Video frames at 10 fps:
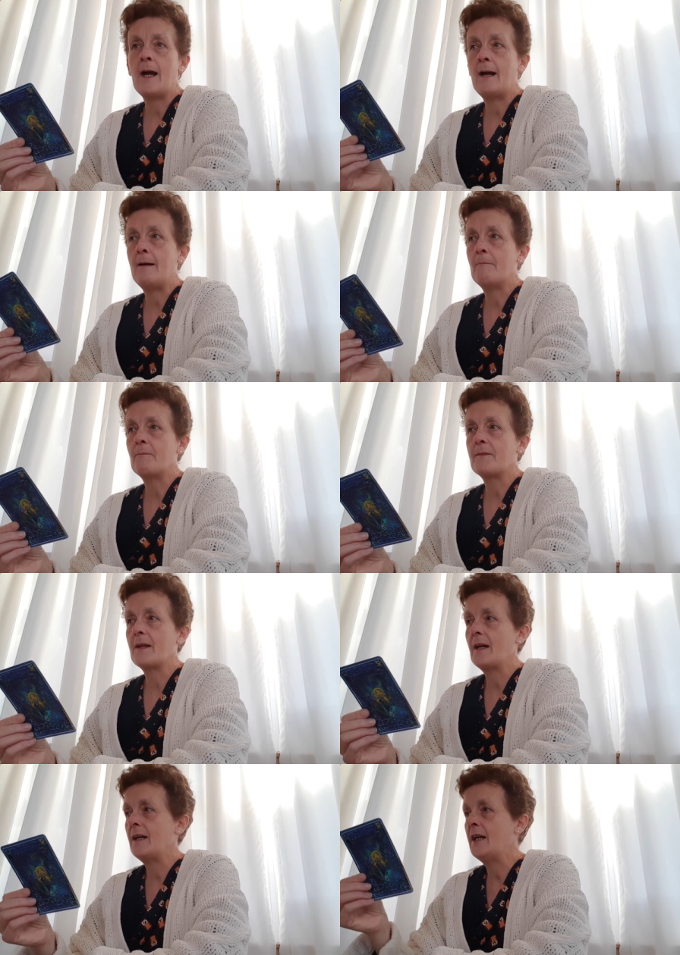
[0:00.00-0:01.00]
um,
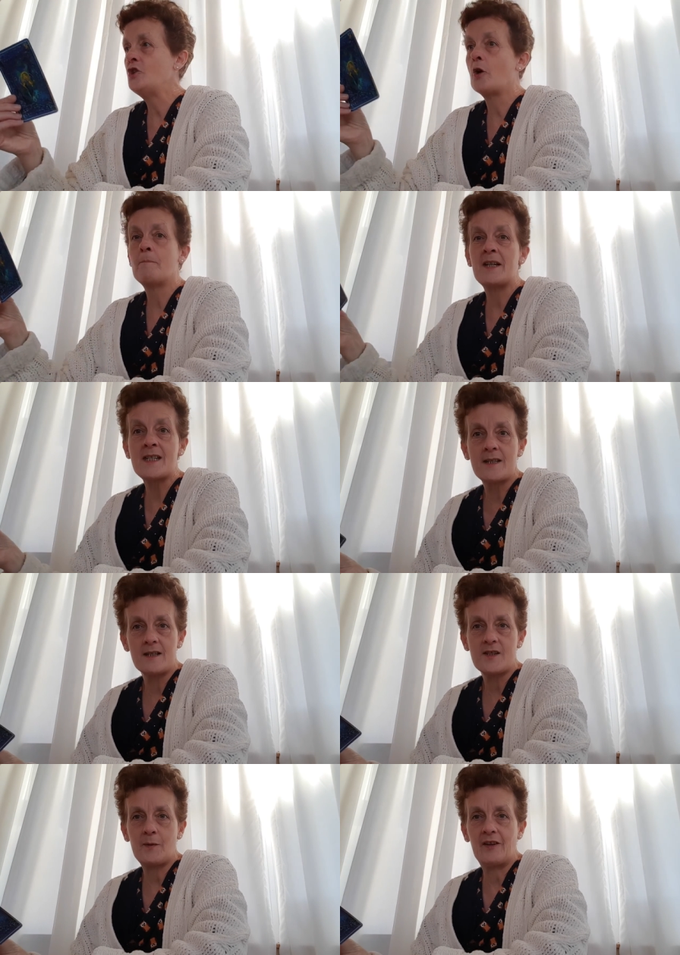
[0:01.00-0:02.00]
in your
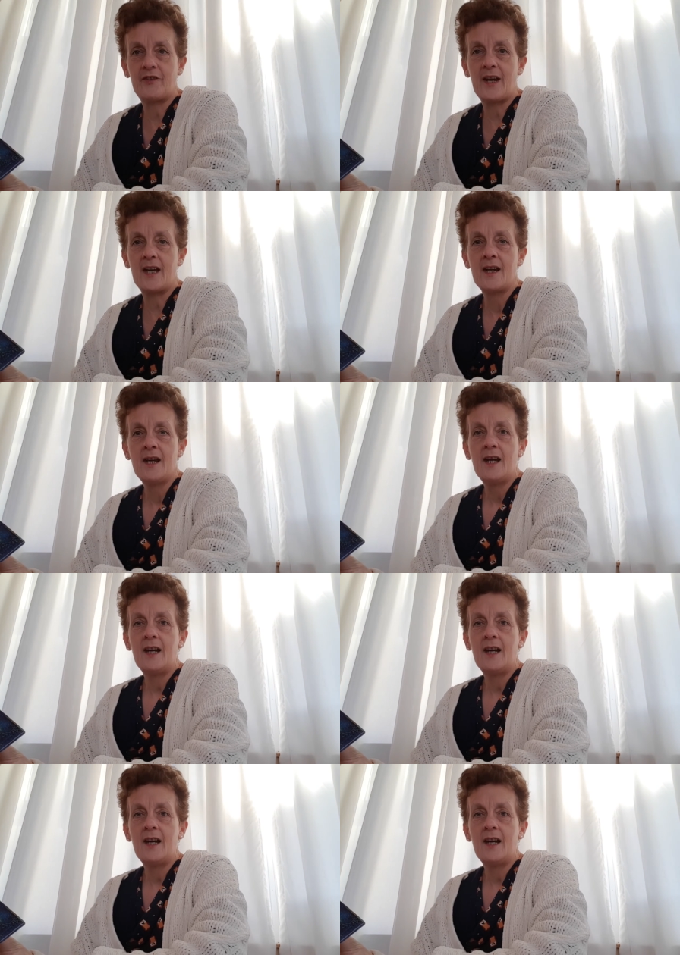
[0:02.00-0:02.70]
business, we'll say,